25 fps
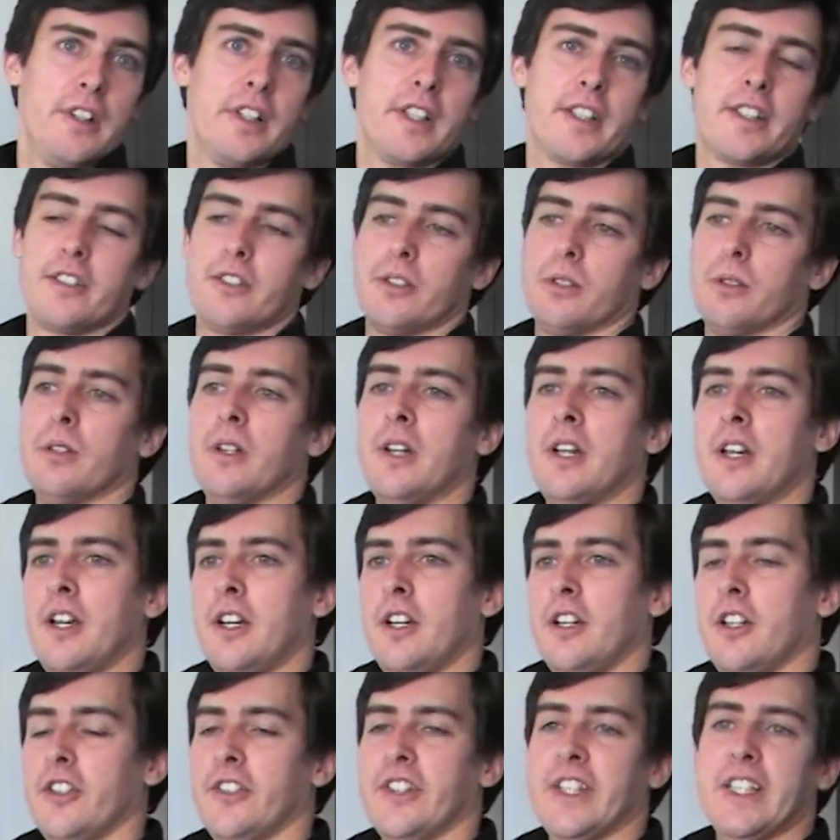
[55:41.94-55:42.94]
Like
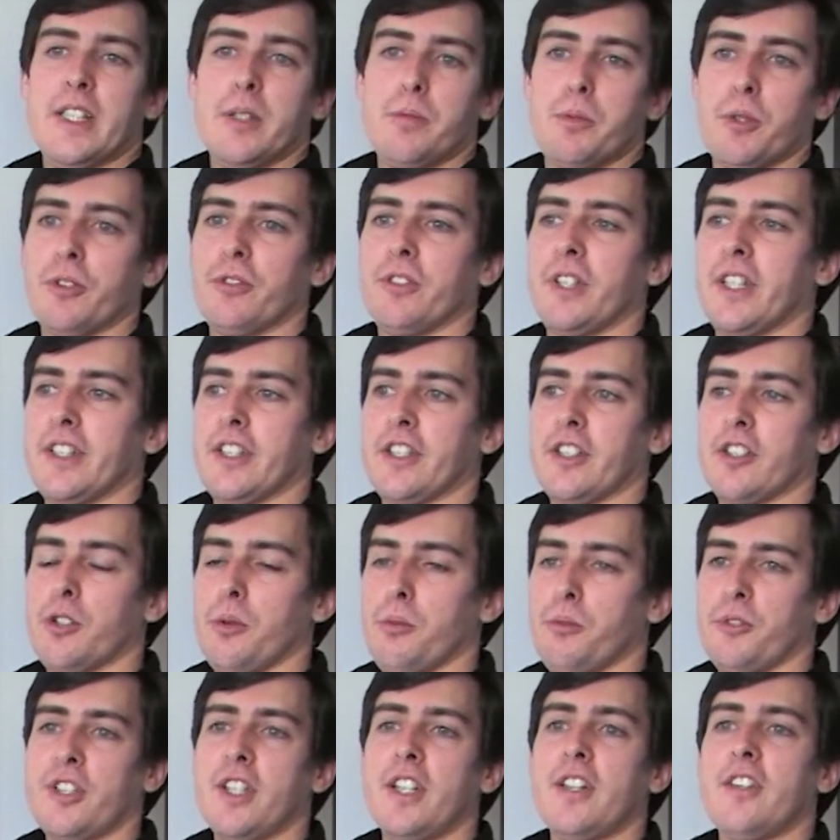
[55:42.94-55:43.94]
the data provider
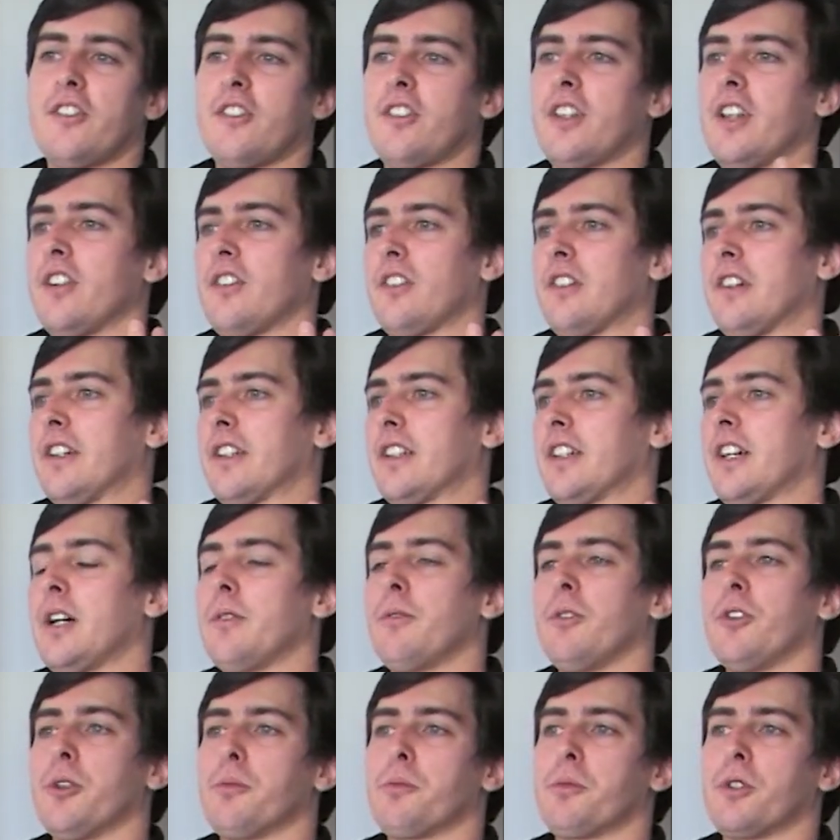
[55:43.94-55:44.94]
comes in, says like
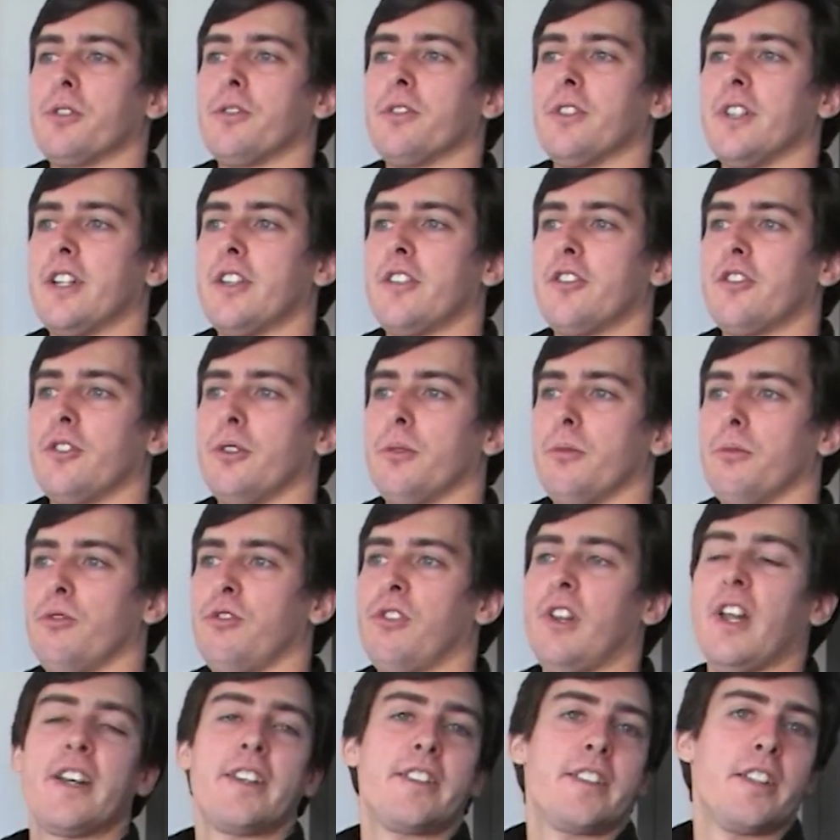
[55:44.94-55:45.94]
I want to provide some
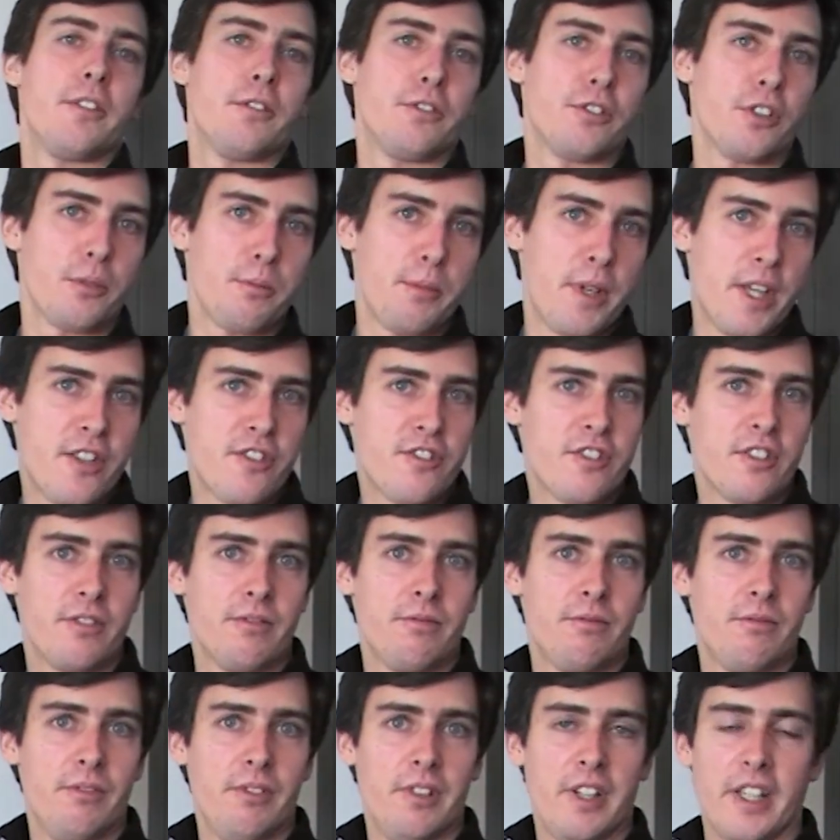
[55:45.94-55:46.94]
flight
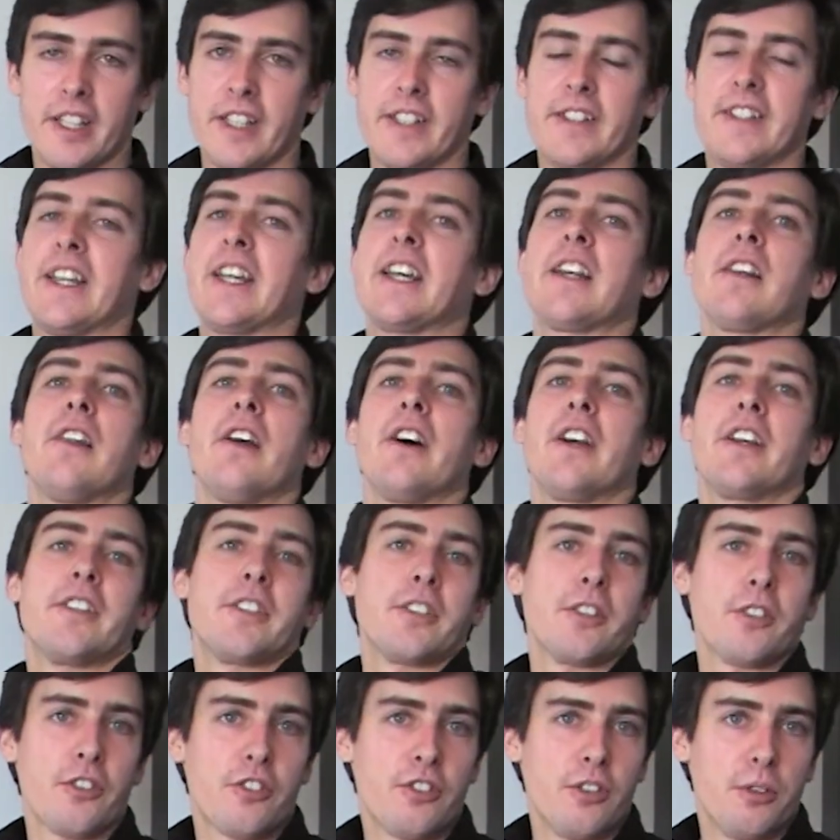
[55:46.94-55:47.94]
information, like an
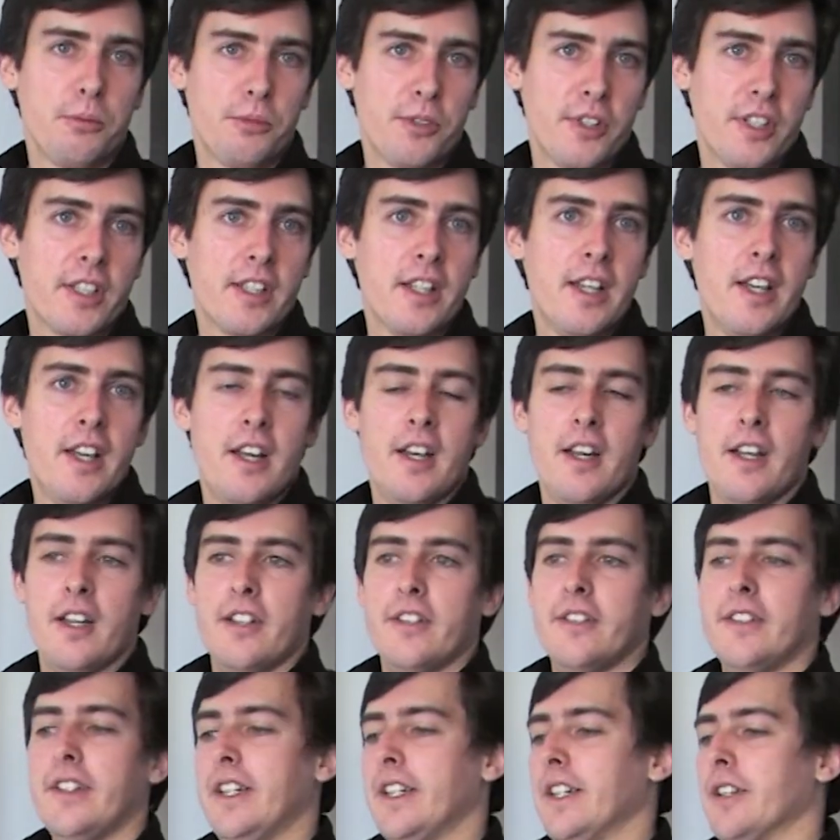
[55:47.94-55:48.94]
airliner or something.
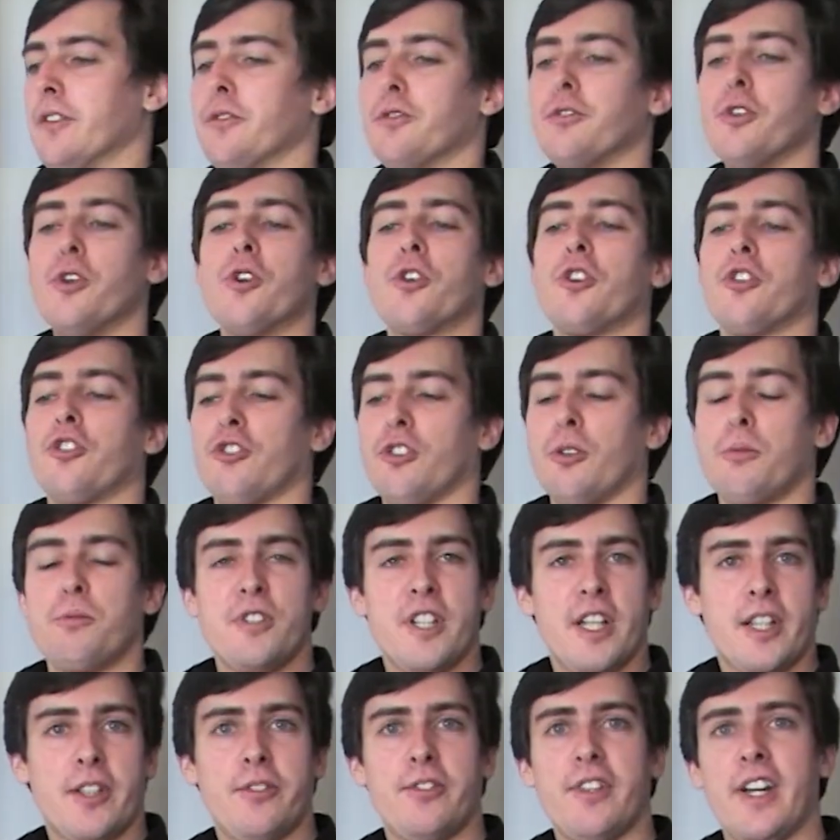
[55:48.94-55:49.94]
They invoke a
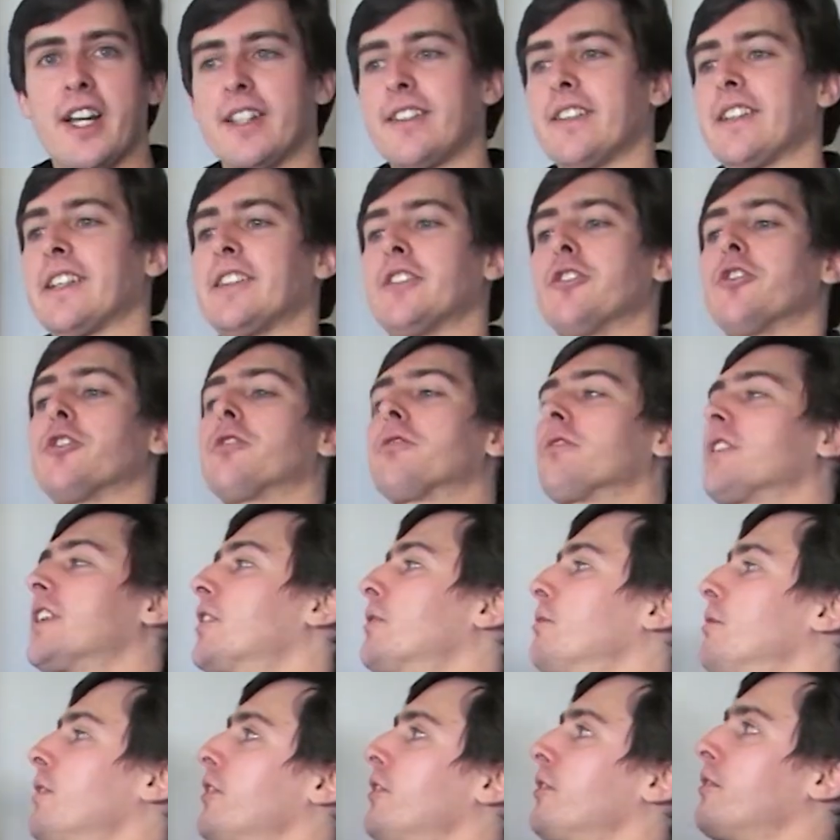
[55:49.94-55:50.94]
subject factory to
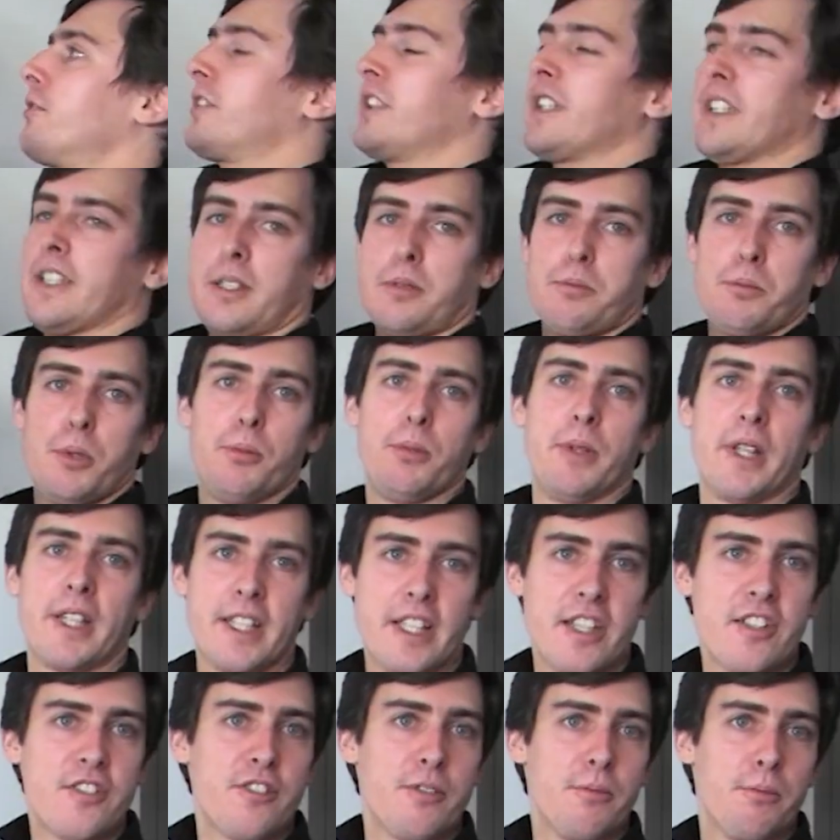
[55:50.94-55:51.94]
create one of their
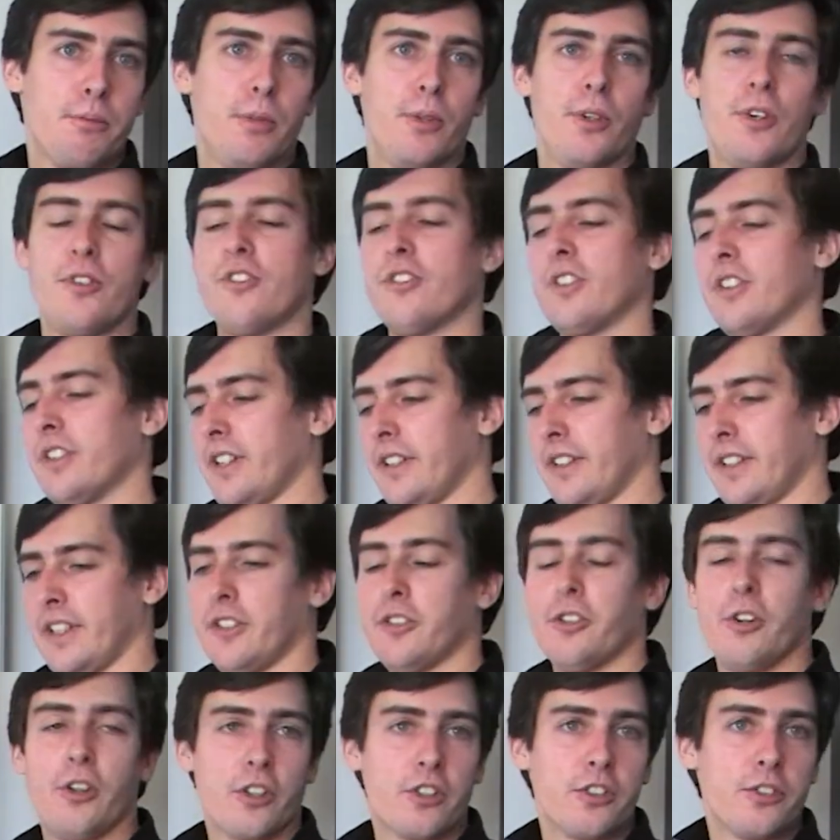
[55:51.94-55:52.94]
publication points, and then
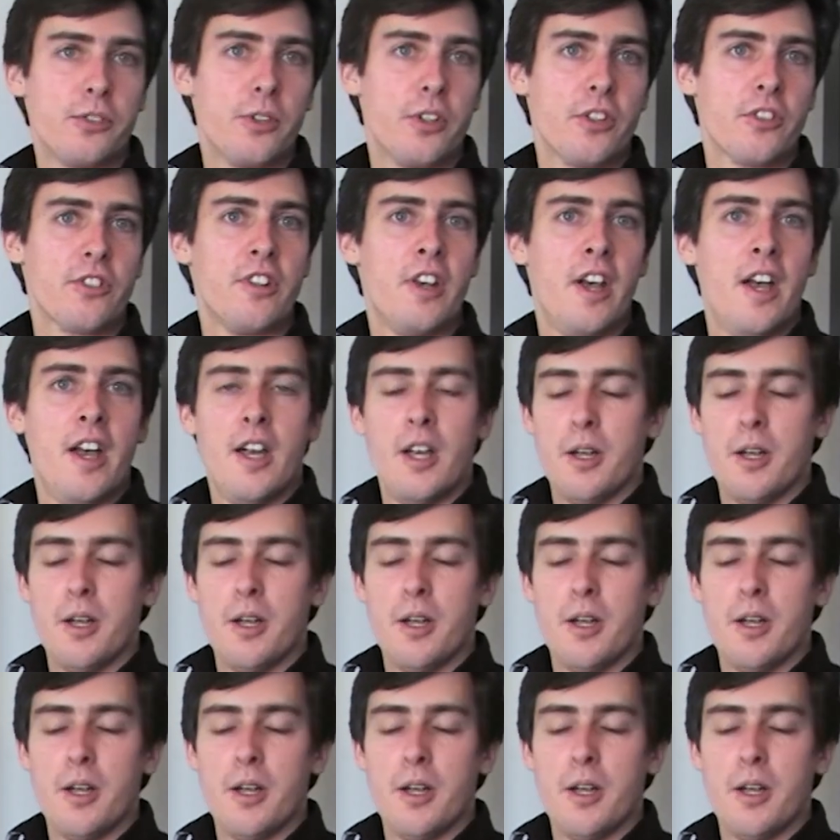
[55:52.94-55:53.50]
they talk to us.